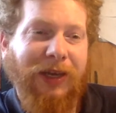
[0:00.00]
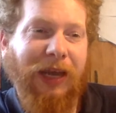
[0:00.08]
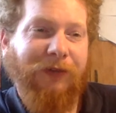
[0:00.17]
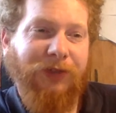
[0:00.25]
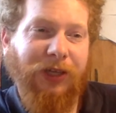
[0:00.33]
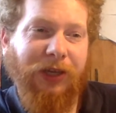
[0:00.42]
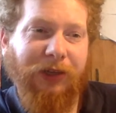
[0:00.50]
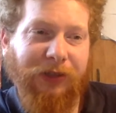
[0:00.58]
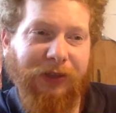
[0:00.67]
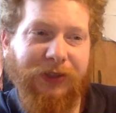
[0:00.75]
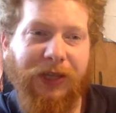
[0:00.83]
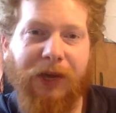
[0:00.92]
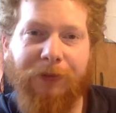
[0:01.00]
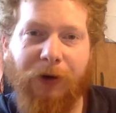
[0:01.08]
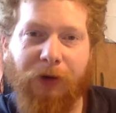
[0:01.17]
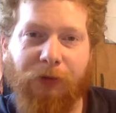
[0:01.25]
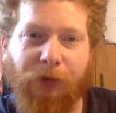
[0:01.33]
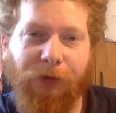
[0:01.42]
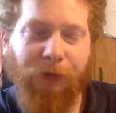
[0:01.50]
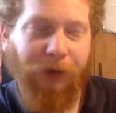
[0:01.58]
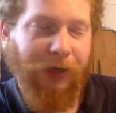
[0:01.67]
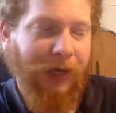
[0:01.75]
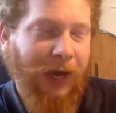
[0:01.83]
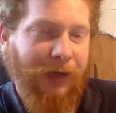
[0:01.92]
If just that part
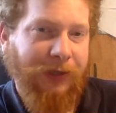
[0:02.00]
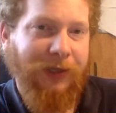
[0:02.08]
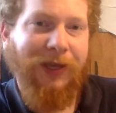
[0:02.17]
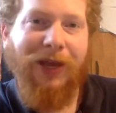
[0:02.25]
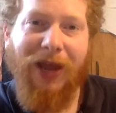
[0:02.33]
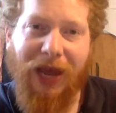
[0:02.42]
were enacted,